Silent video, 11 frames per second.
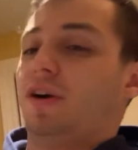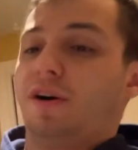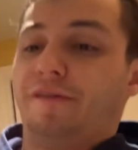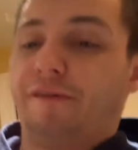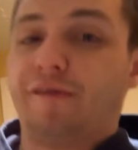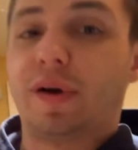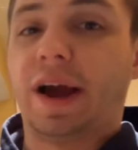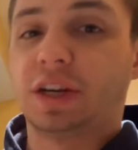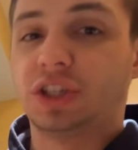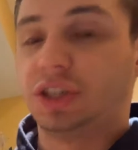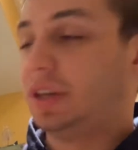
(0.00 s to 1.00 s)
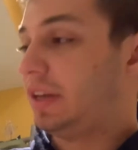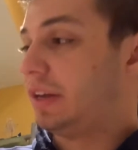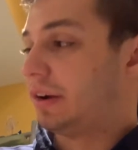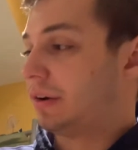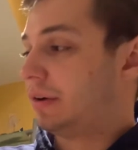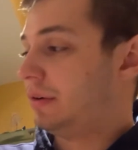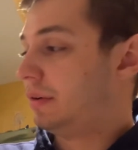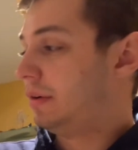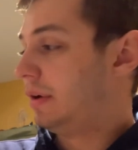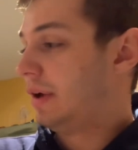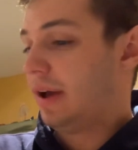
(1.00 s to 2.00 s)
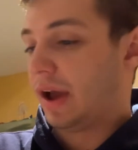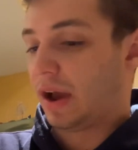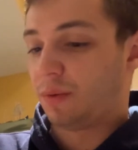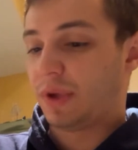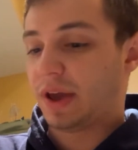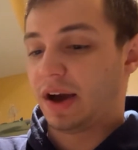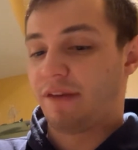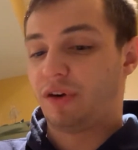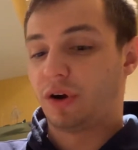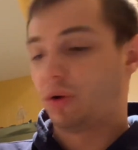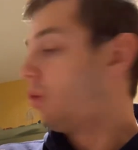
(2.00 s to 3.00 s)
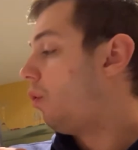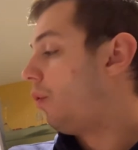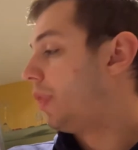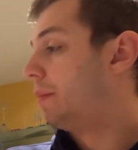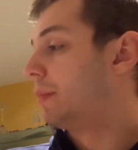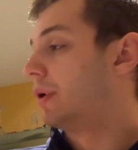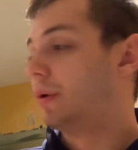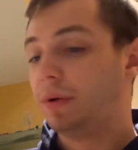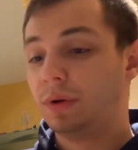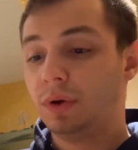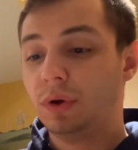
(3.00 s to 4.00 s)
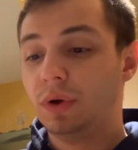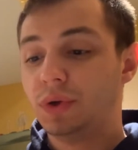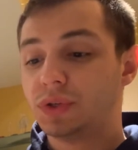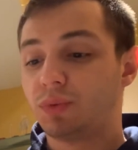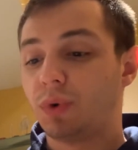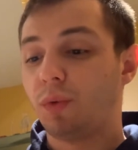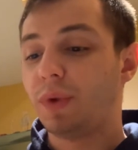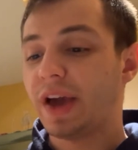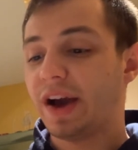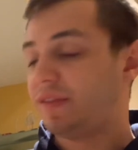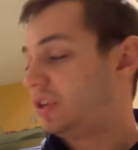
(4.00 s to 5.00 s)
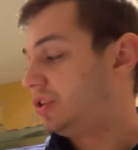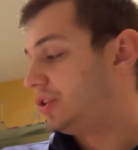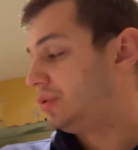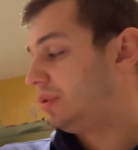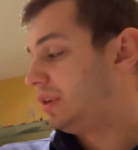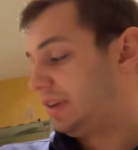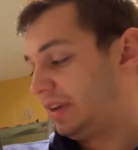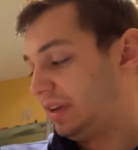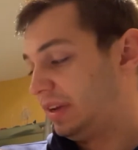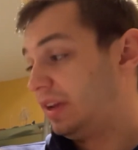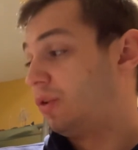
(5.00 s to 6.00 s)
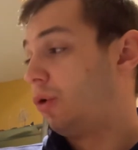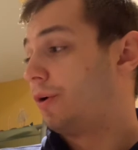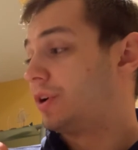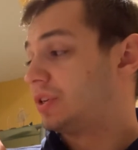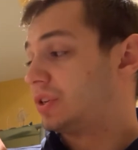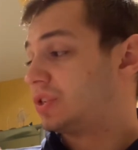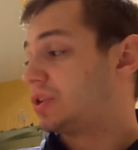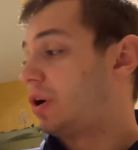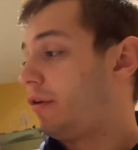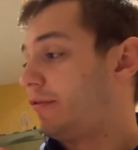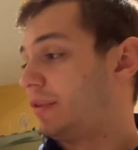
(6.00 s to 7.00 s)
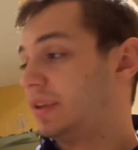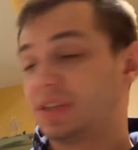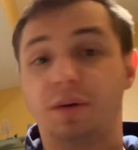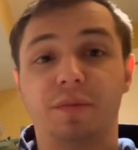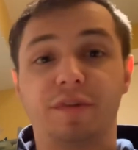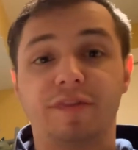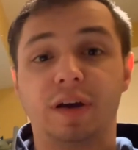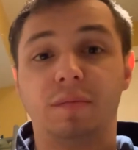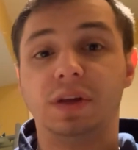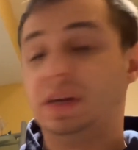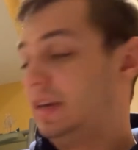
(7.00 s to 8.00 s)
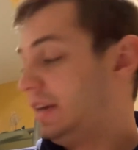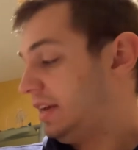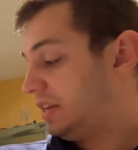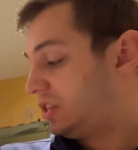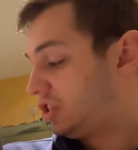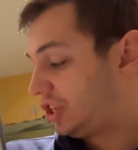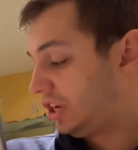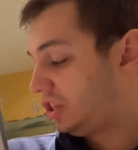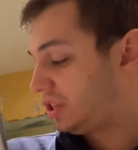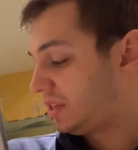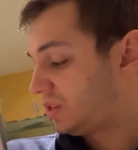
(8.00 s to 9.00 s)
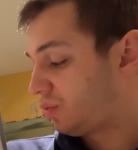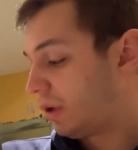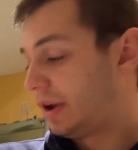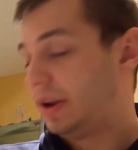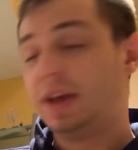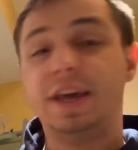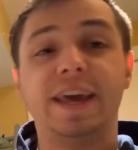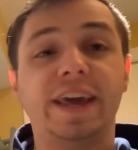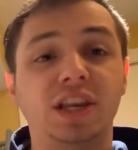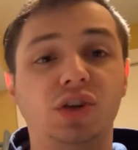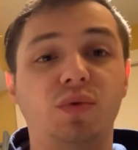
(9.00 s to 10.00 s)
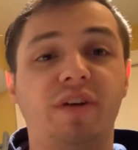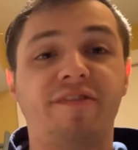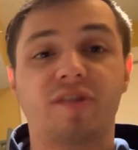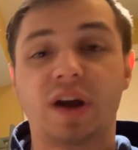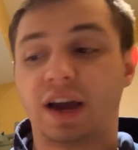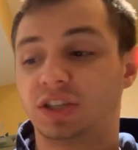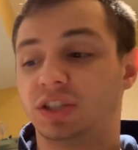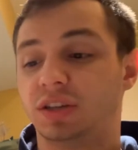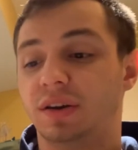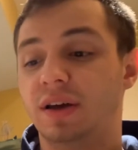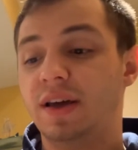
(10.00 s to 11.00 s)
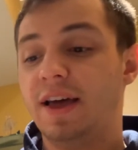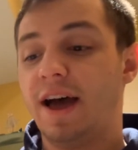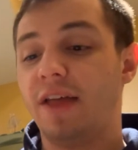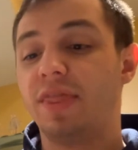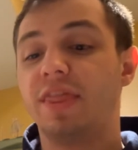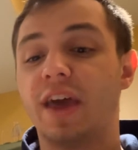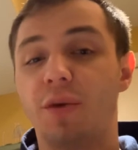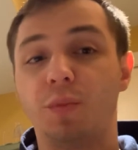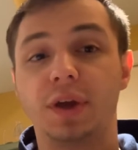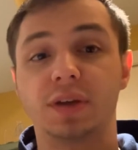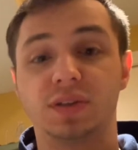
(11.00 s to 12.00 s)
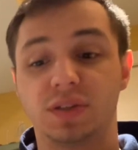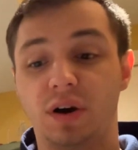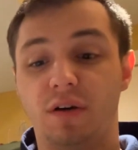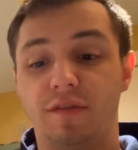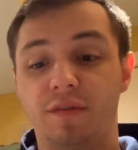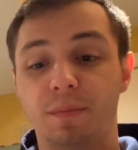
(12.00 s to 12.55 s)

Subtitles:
our fraction here, and we have our whole number. So what we have to do in order to solve for this number family is change this one into a fraction, and then we can solve.